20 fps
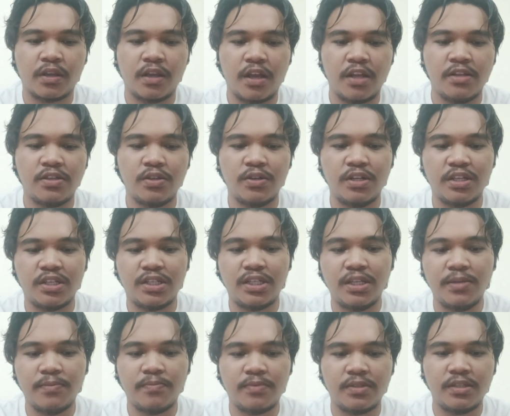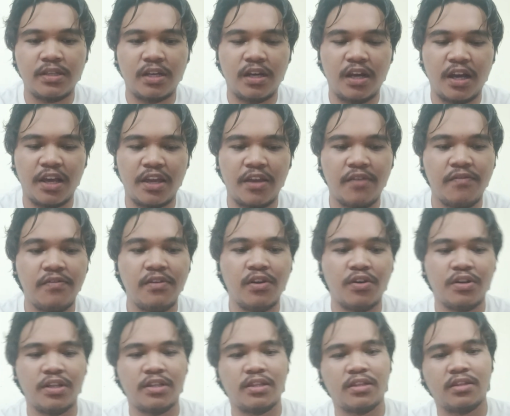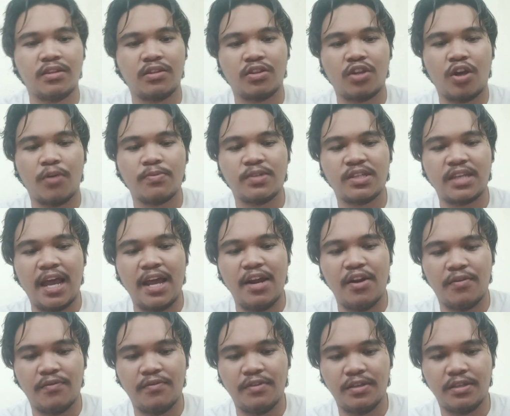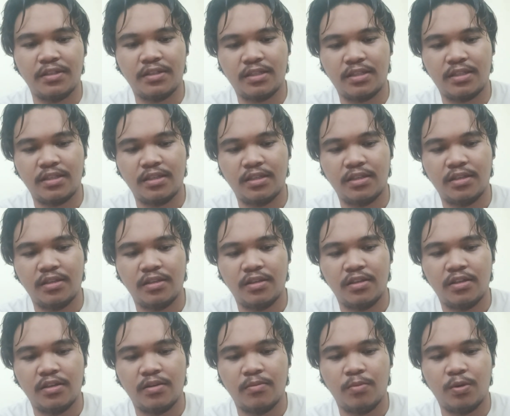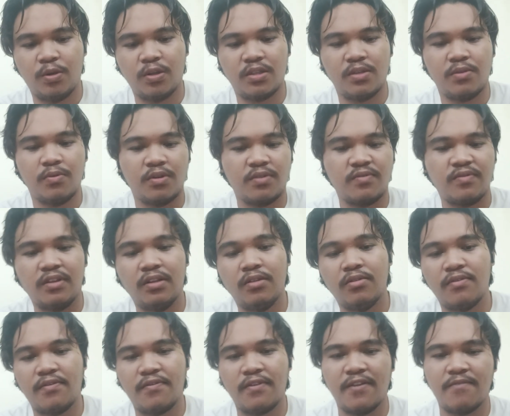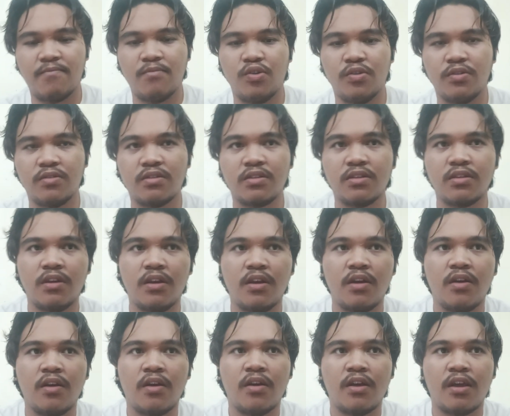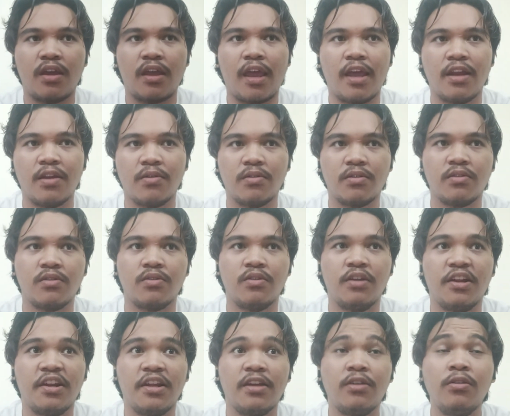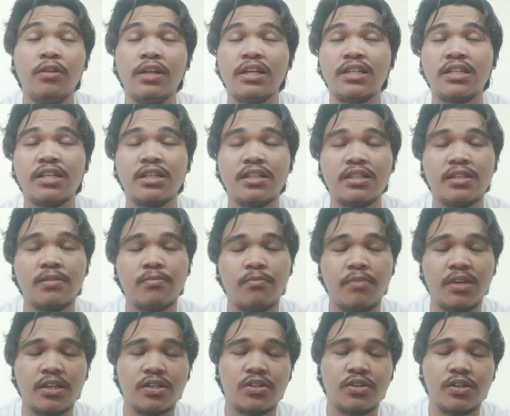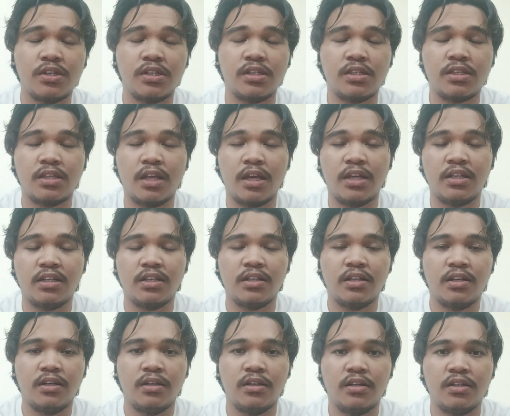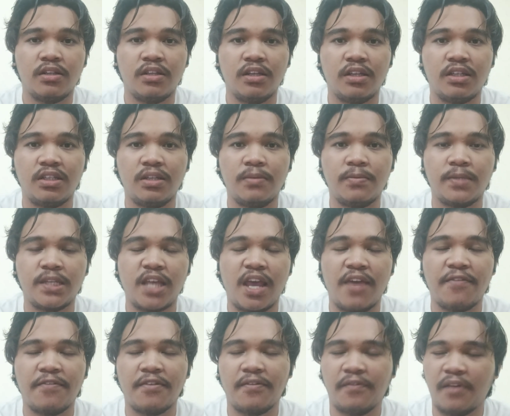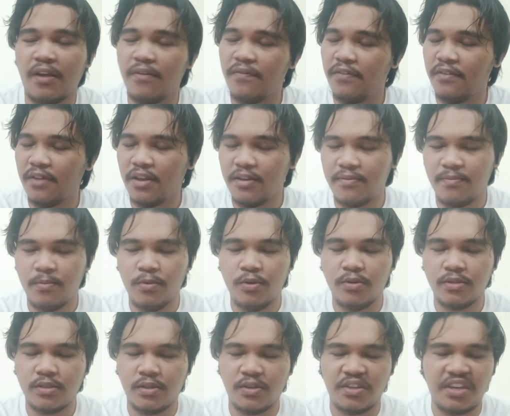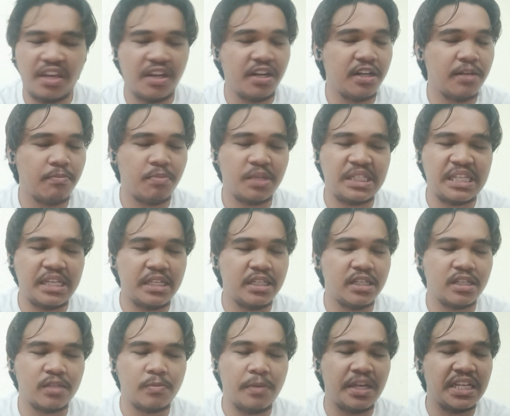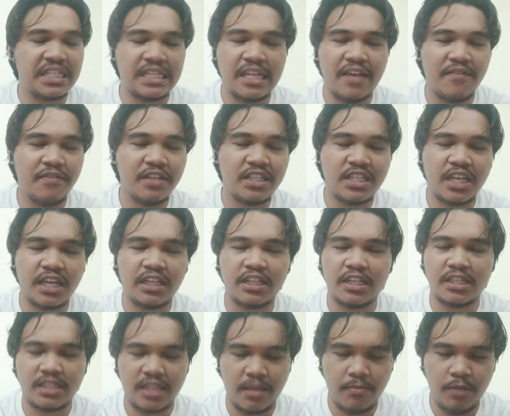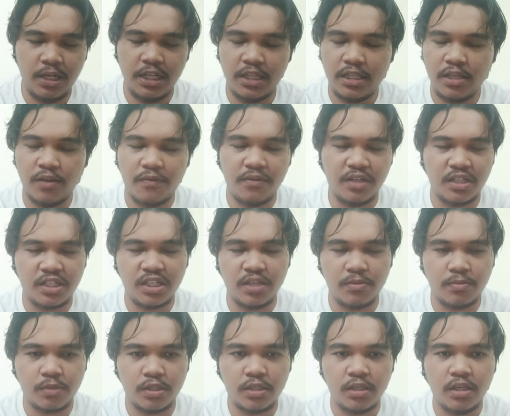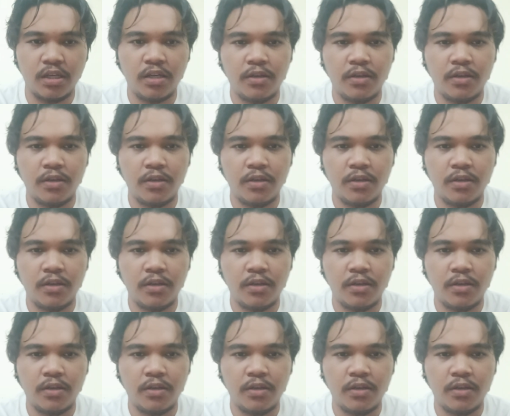and so the ships are heavy on the top side of it because it was filled with lifeboats. And the regulations make sure that the ships have enough lifeboats to carry the passengers, but it's never checked the stability of the ships.